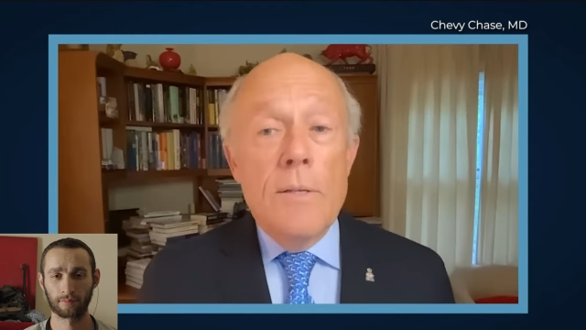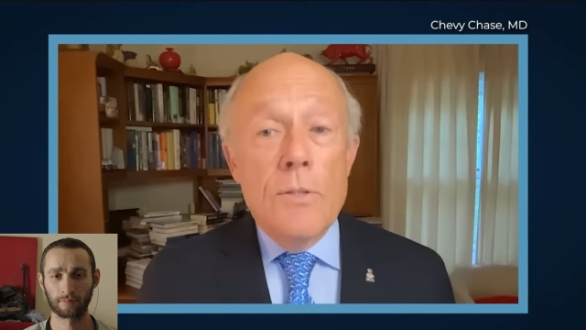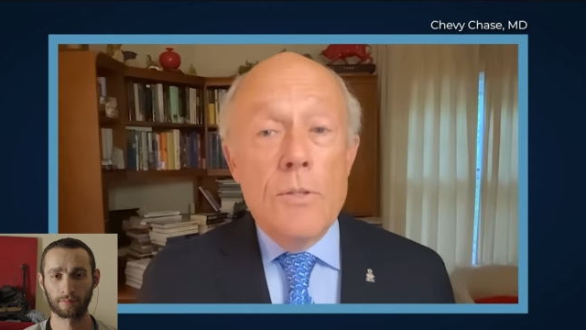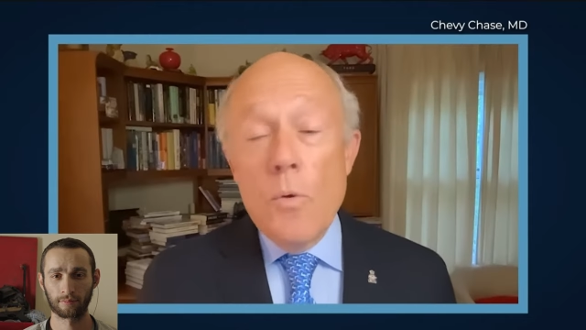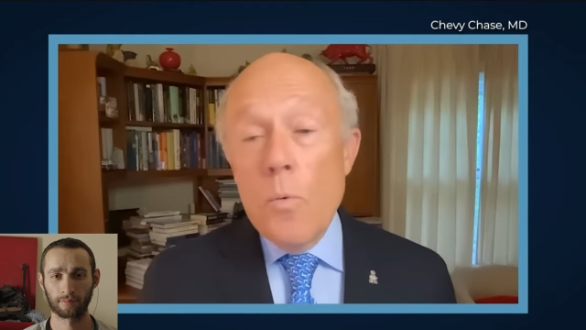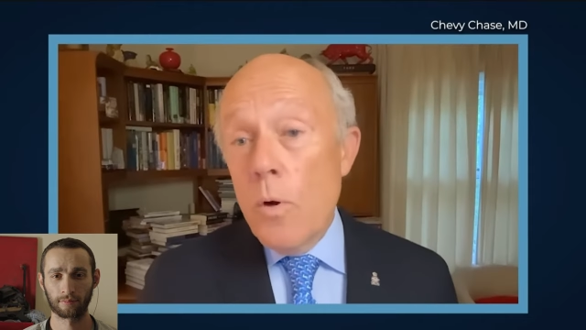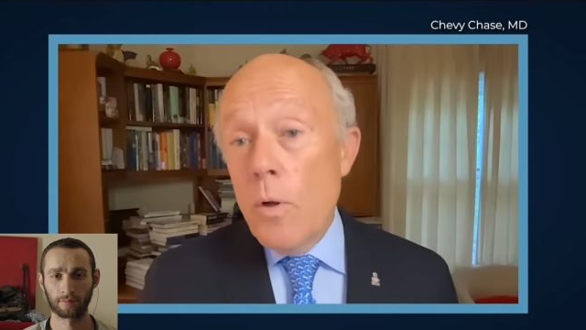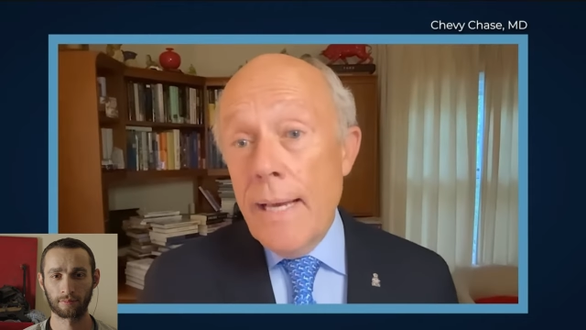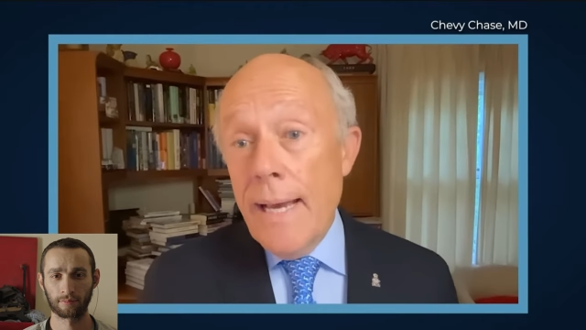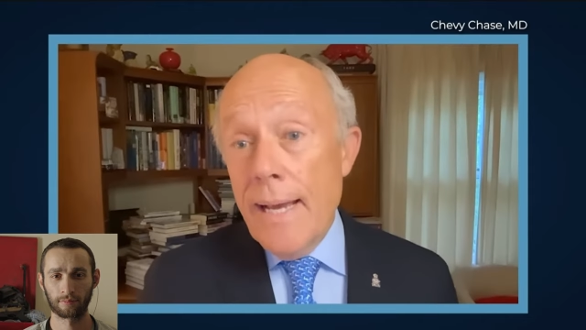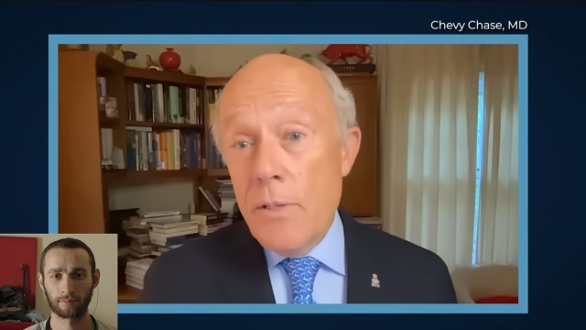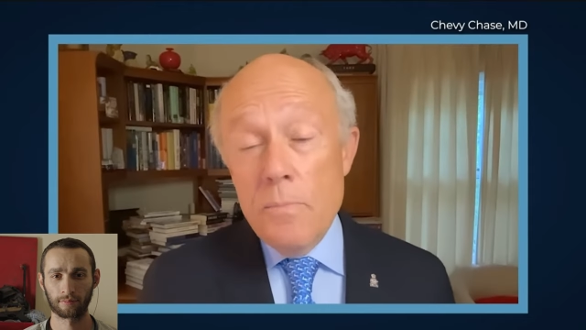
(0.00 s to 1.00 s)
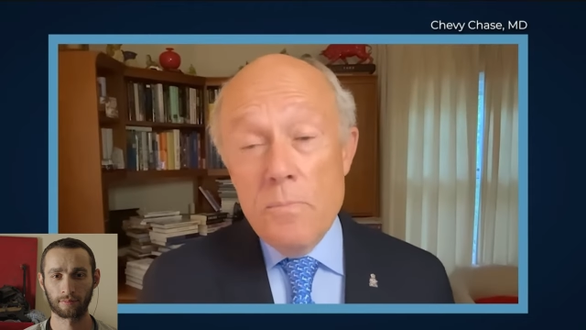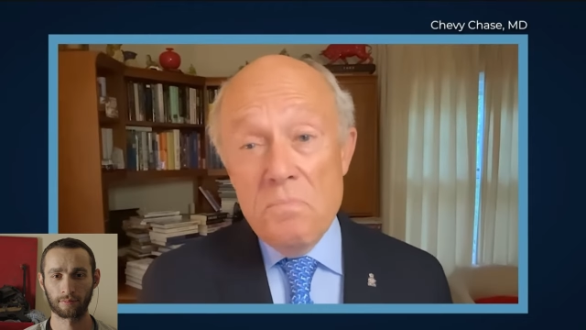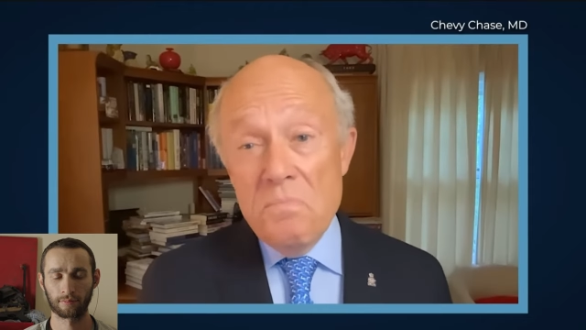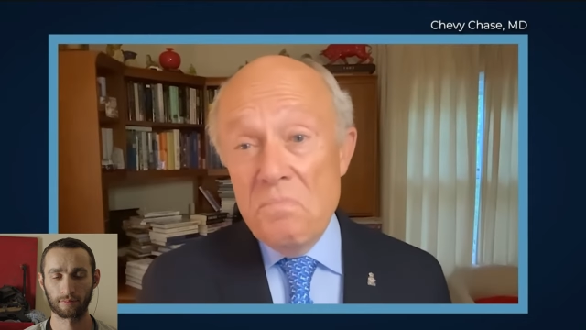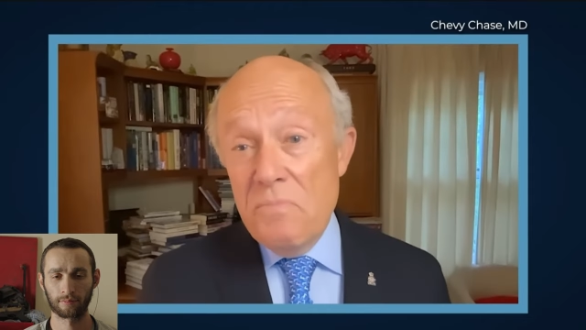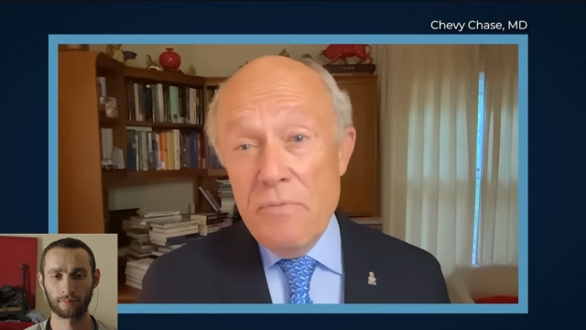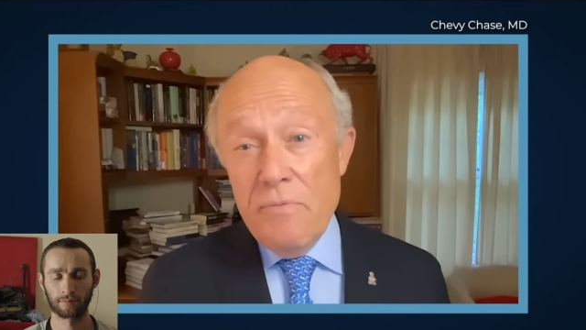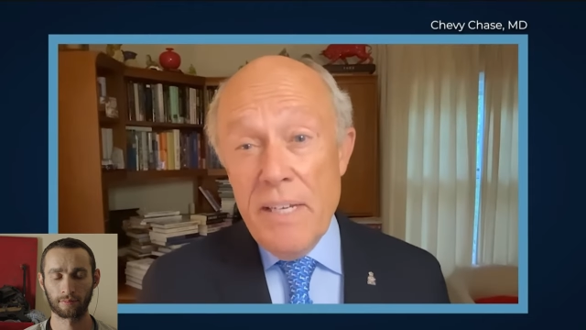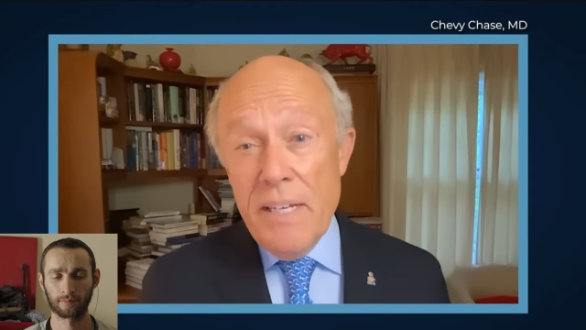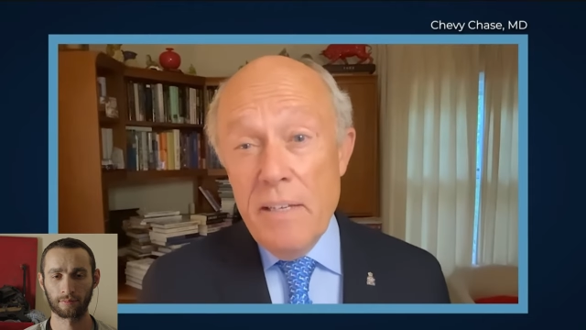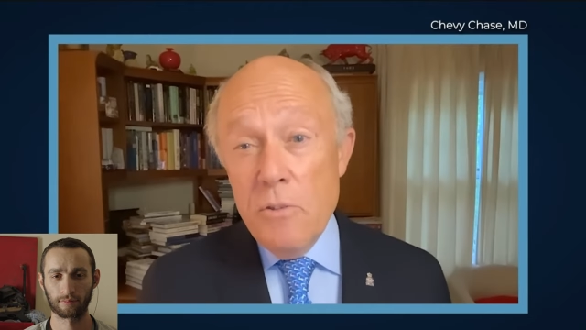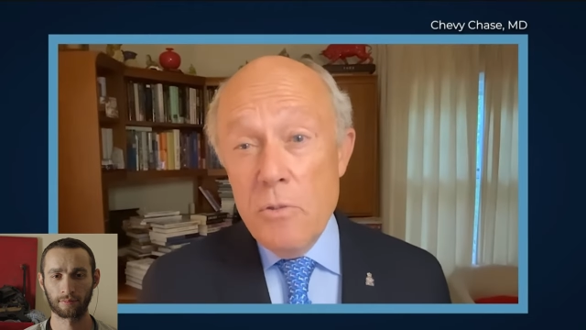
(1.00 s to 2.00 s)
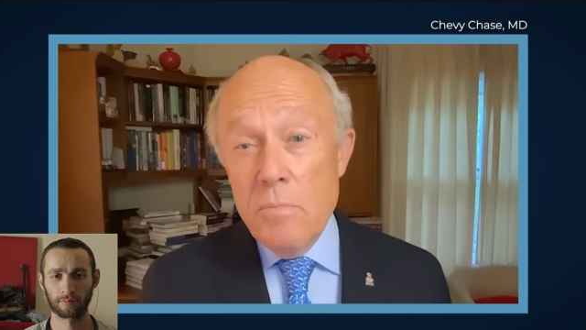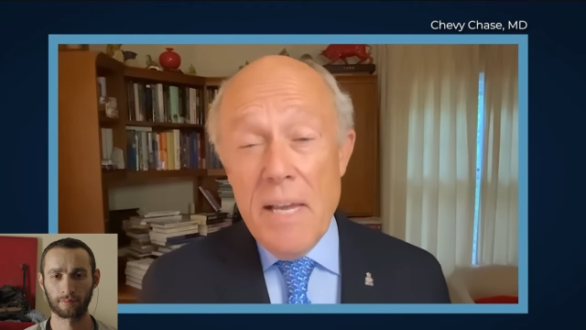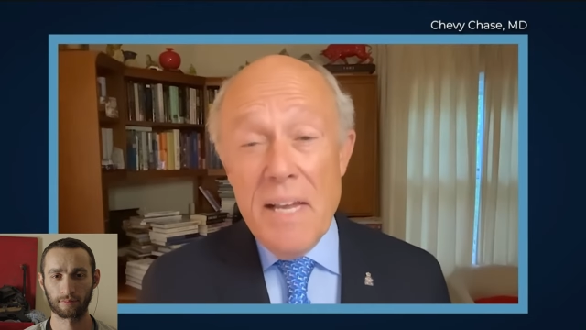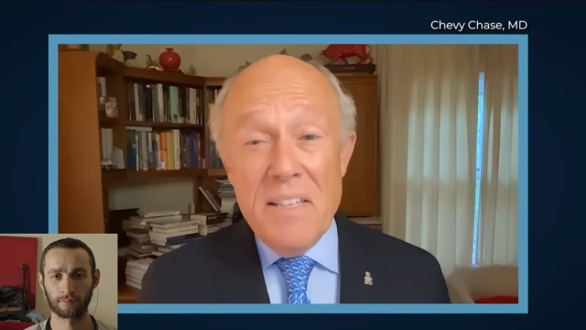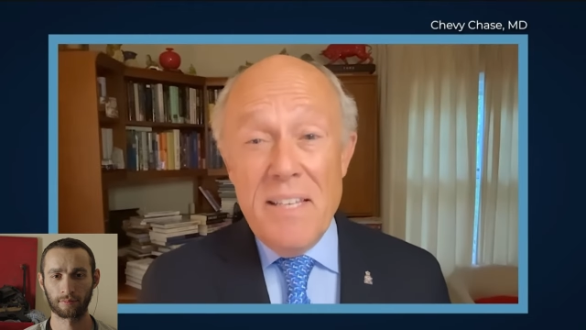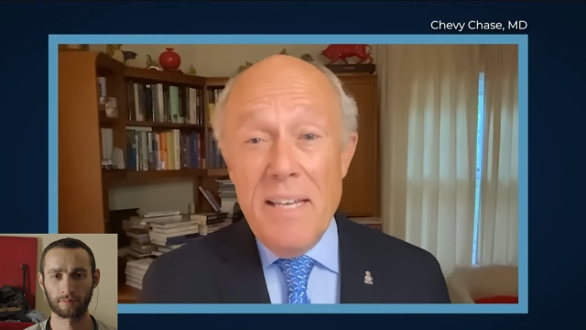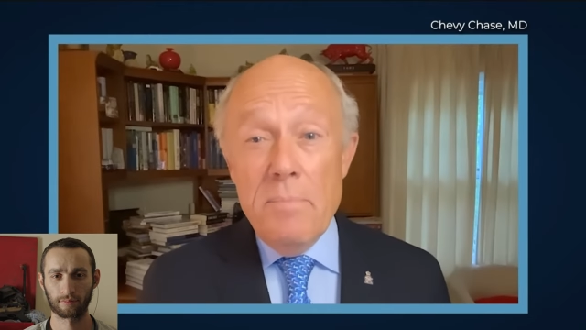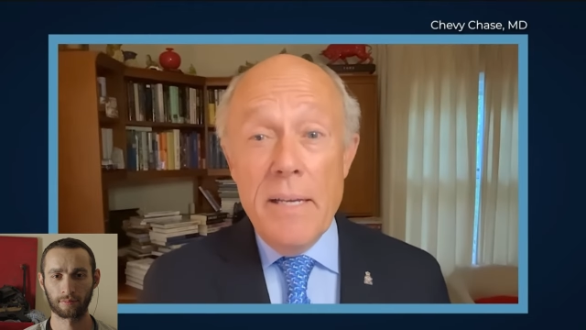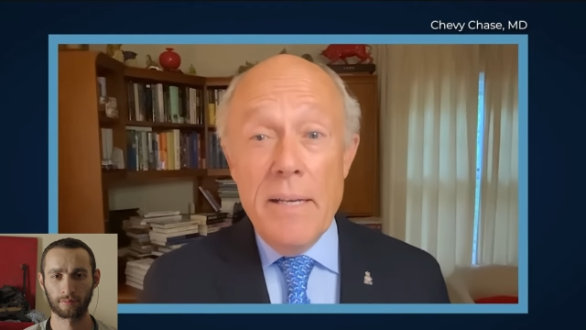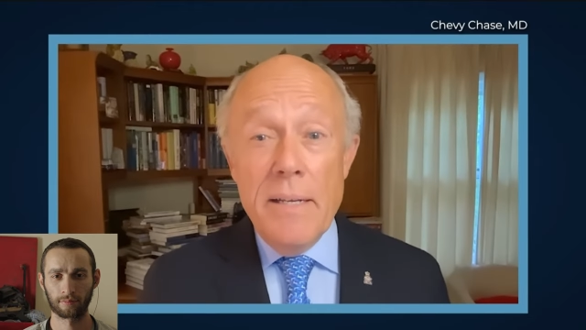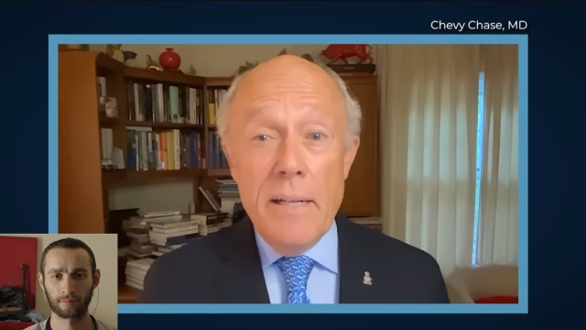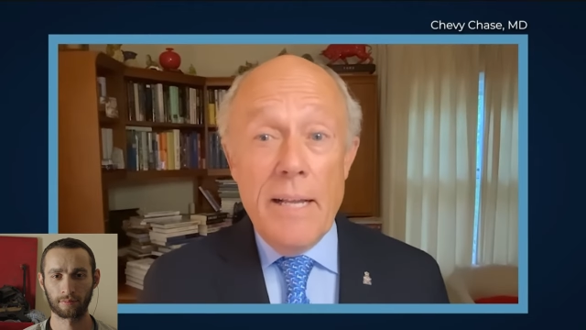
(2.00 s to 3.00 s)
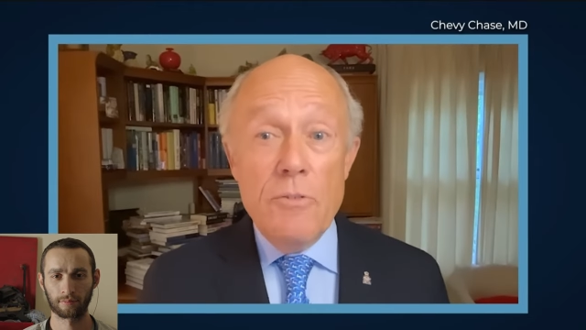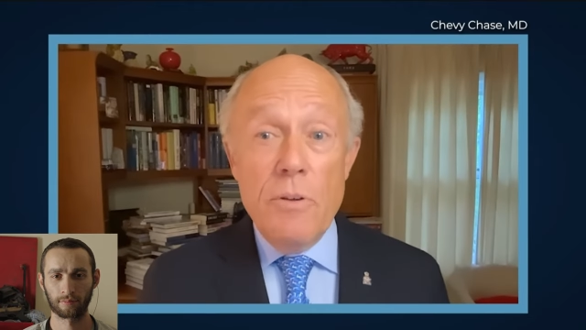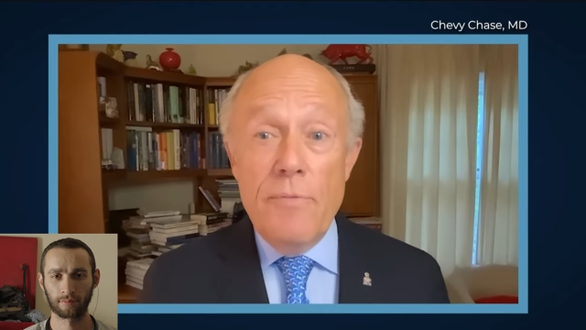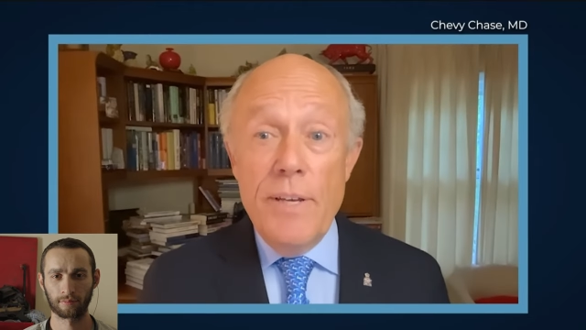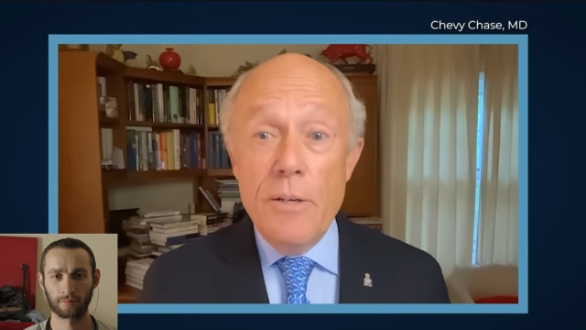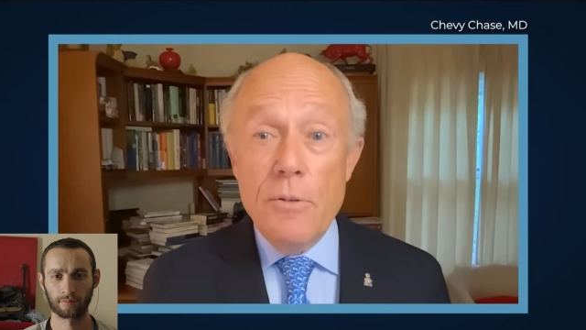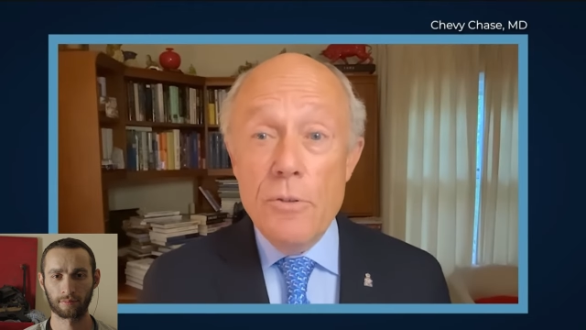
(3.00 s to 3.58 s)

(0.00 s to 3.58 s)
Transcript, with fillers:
Speaker 1: So the world has 15, 18 million electric vehicles